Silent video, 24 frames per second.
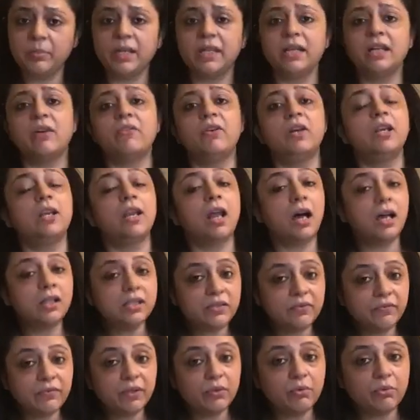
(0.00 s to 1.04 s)
In our
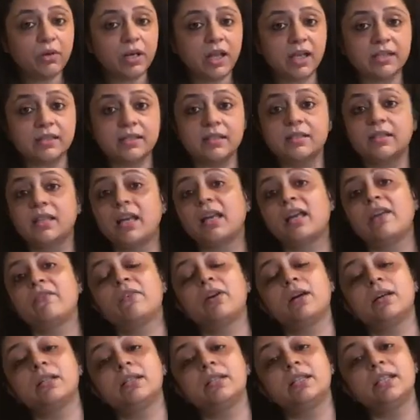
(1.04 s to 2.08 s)
last few classes, I have
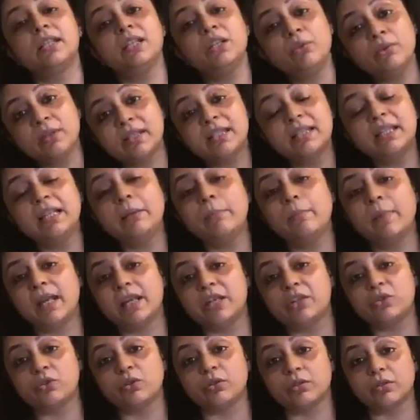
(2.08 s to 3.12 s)
continuously
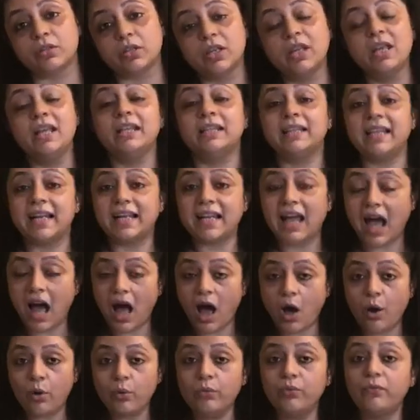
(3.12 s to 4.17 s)
mentioned that
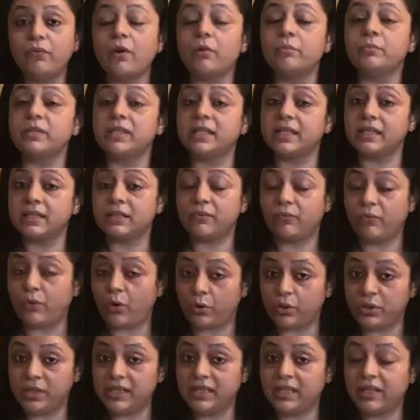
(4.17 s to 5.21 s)
how from
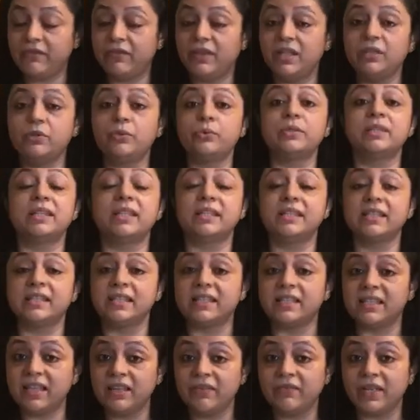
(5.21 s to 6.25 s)
647 to
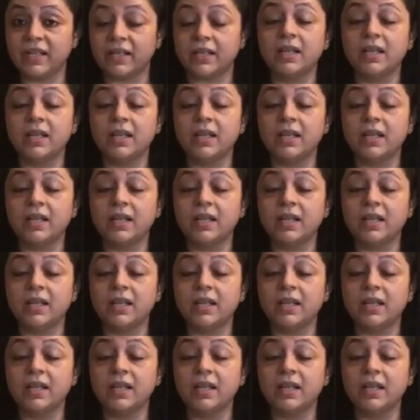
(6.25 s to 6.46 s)
67,